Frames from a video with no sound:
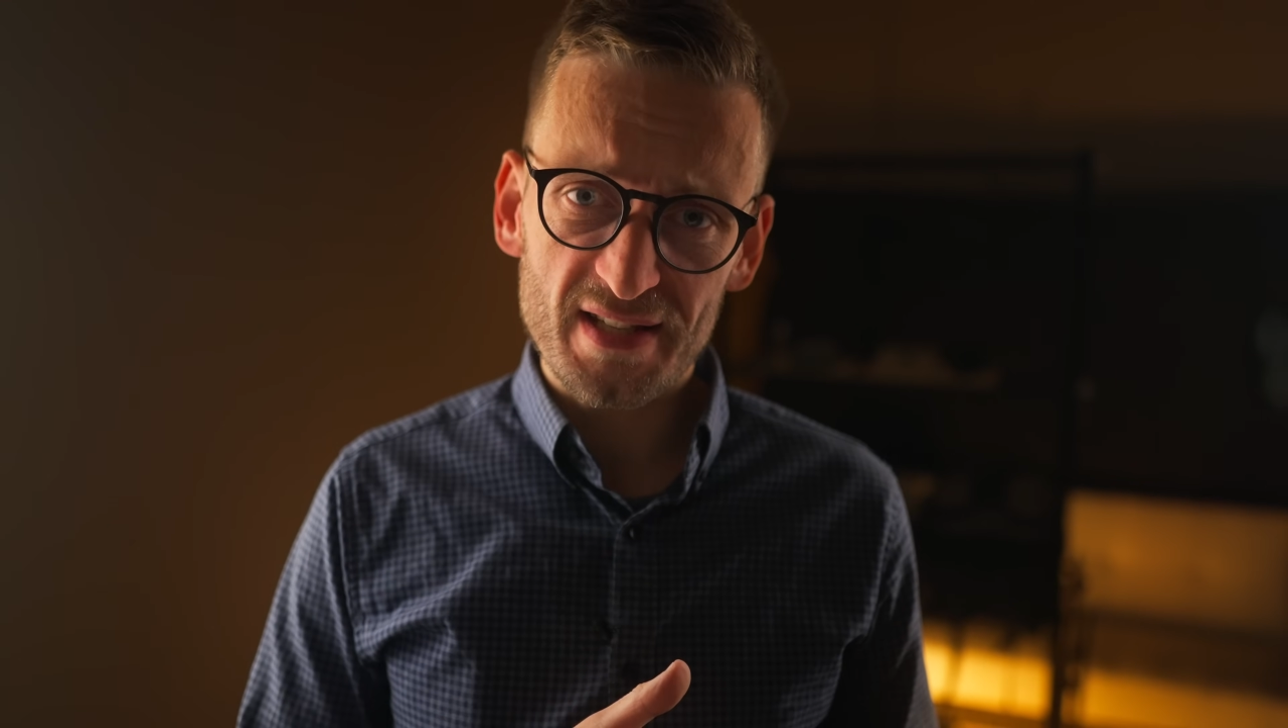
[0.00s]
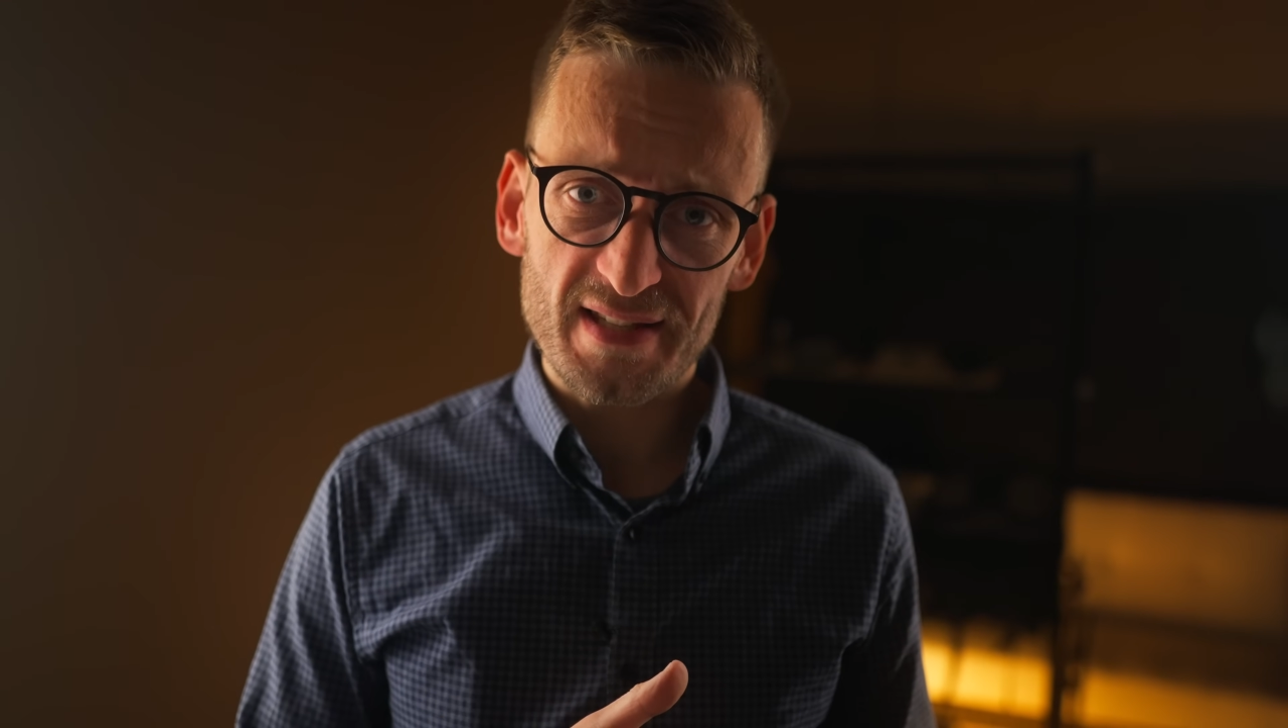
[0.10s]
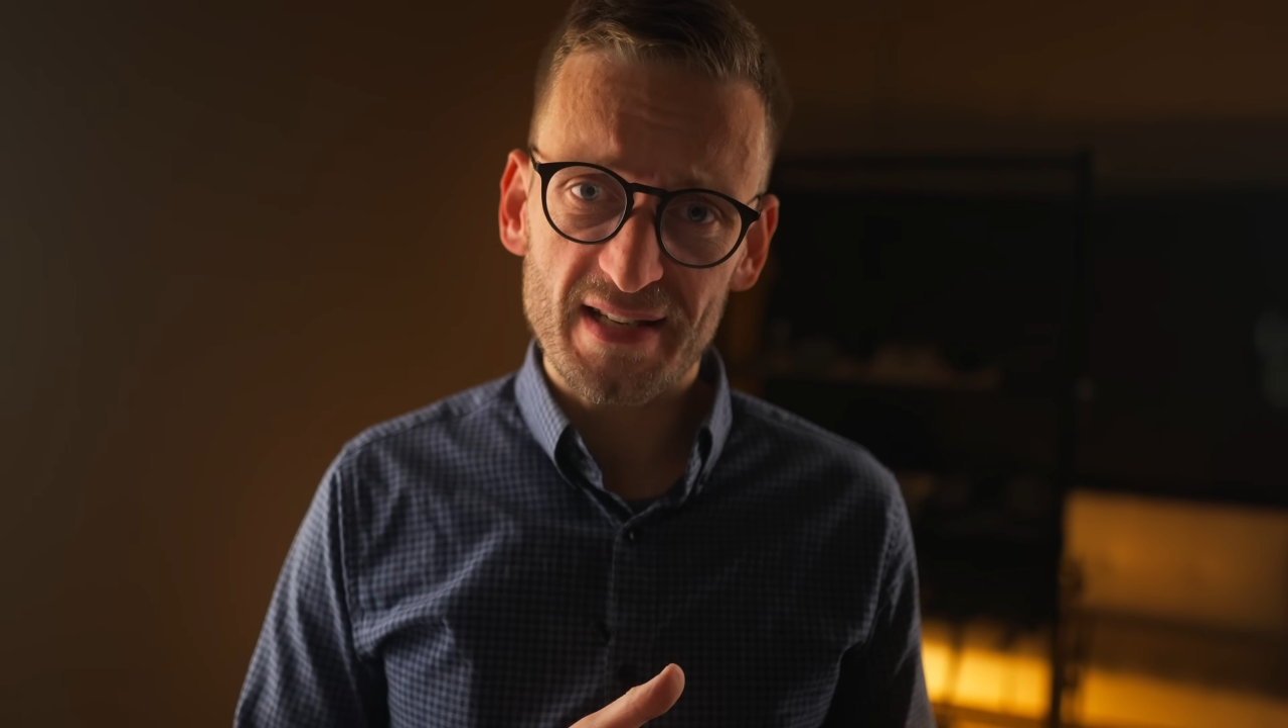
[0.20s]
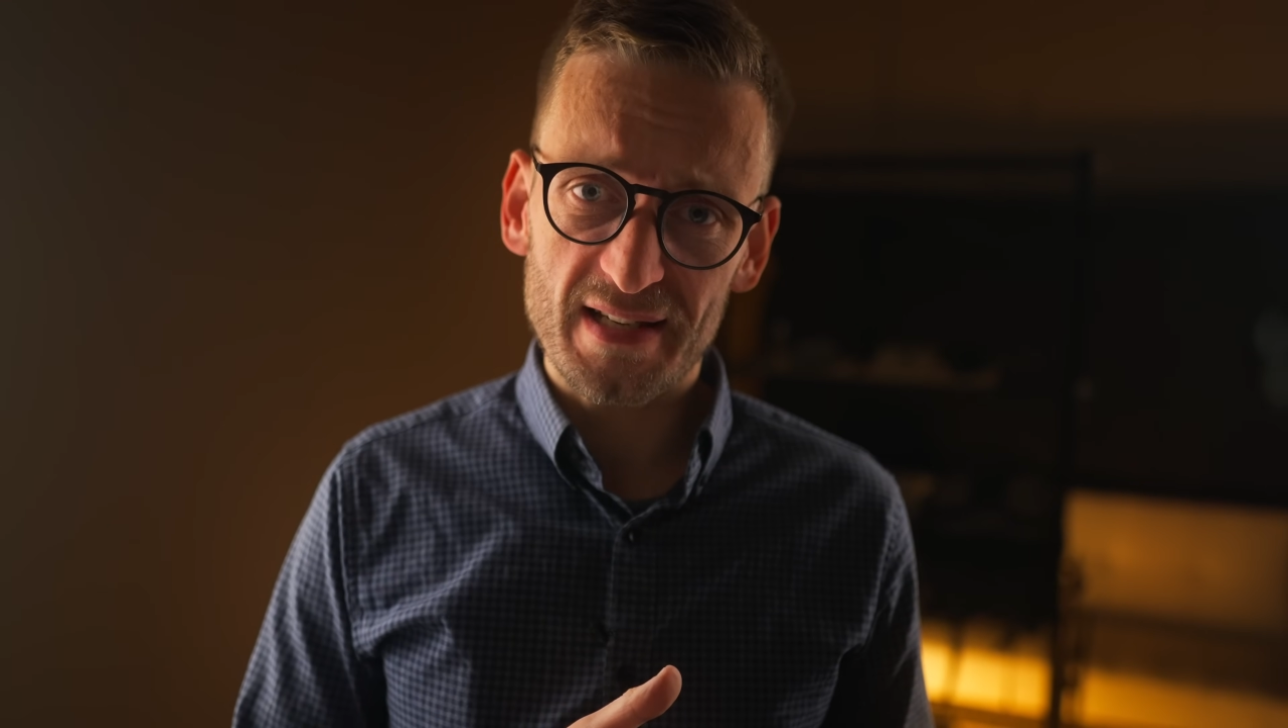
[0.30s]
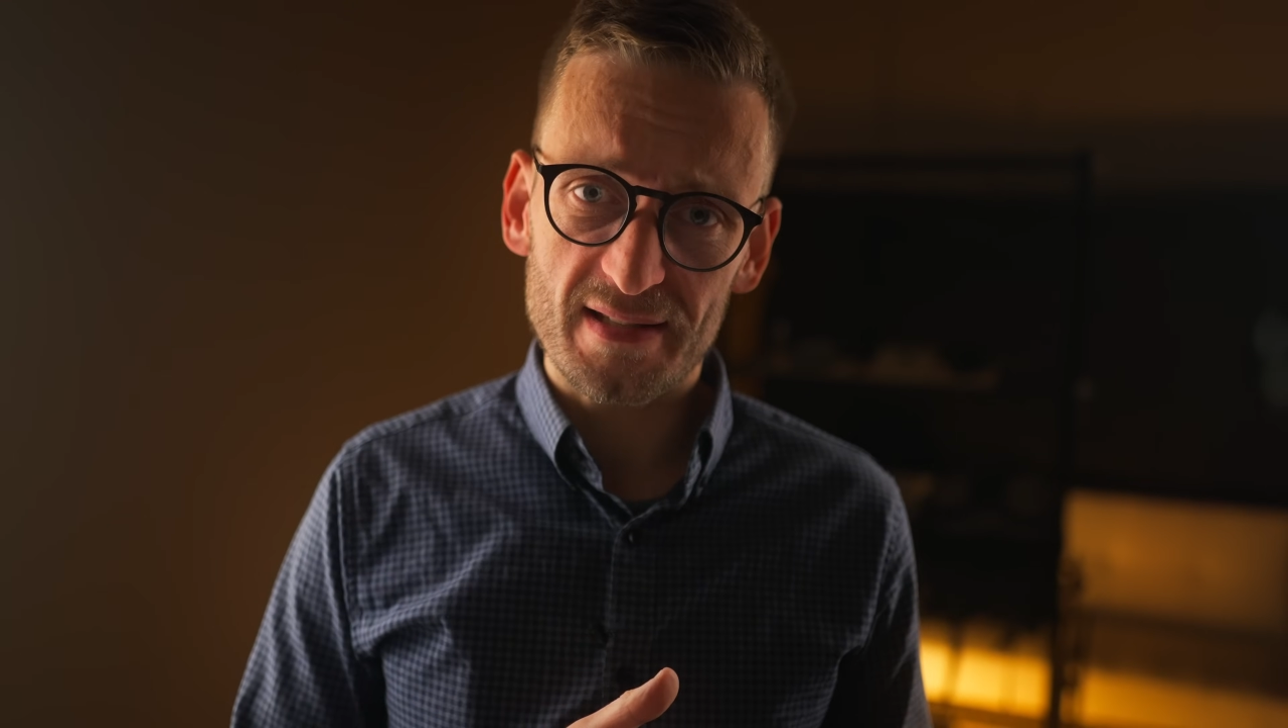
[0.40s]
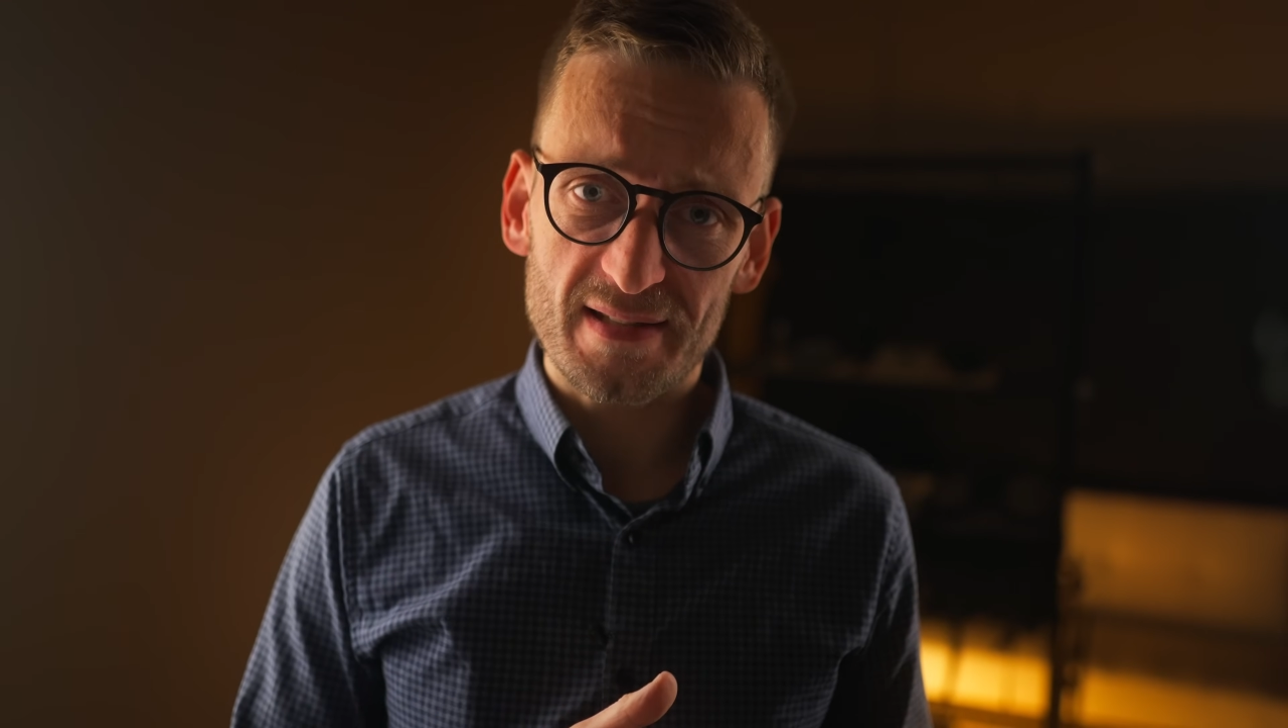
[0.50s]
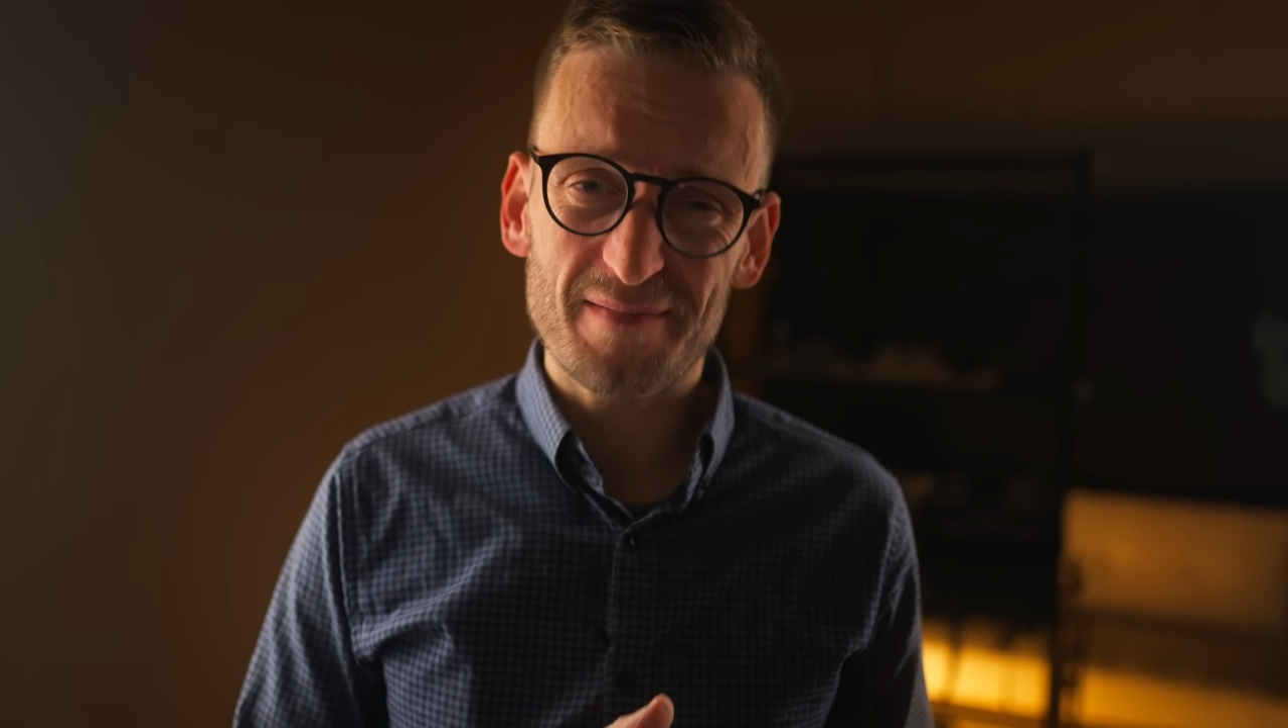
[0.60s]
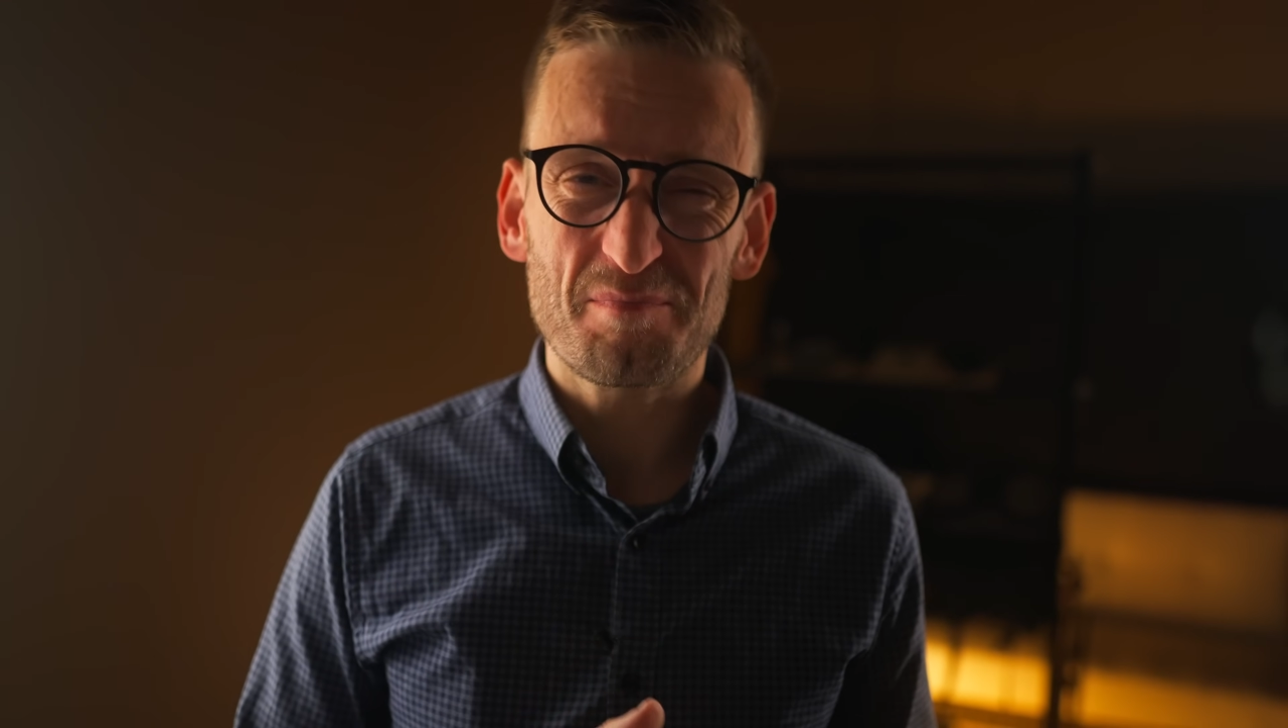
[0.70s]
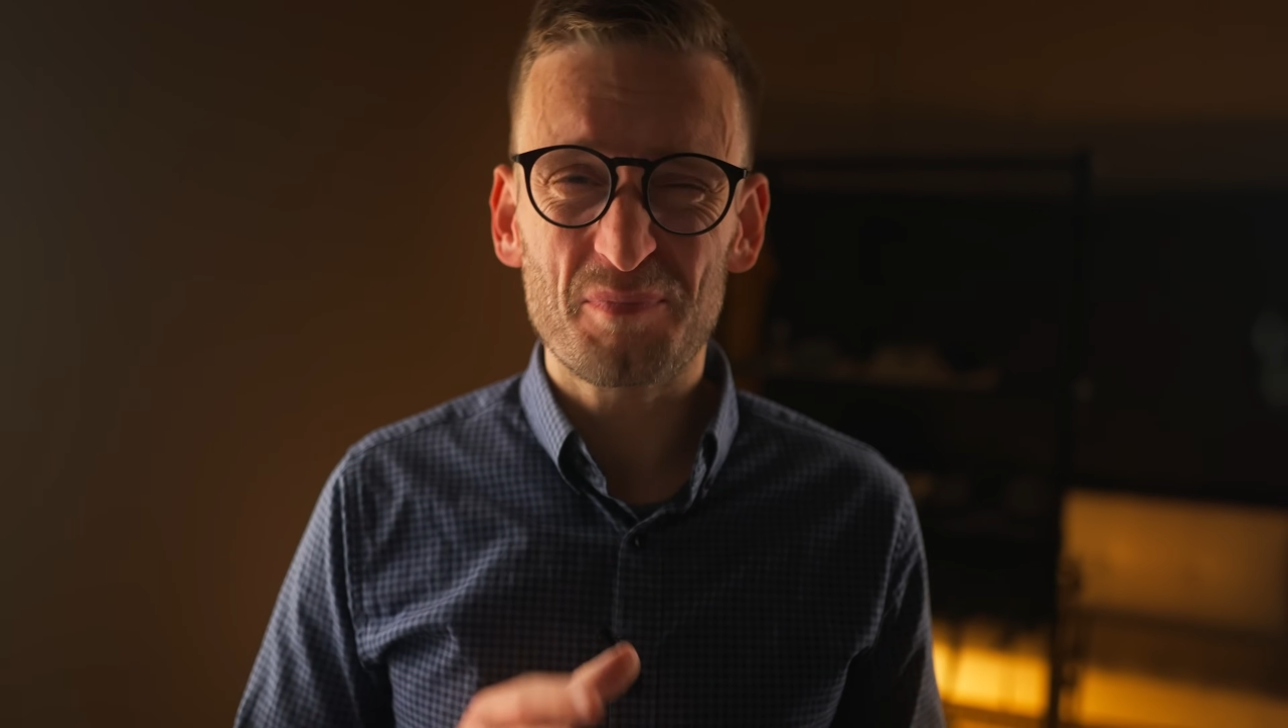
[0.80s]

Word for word: scenes,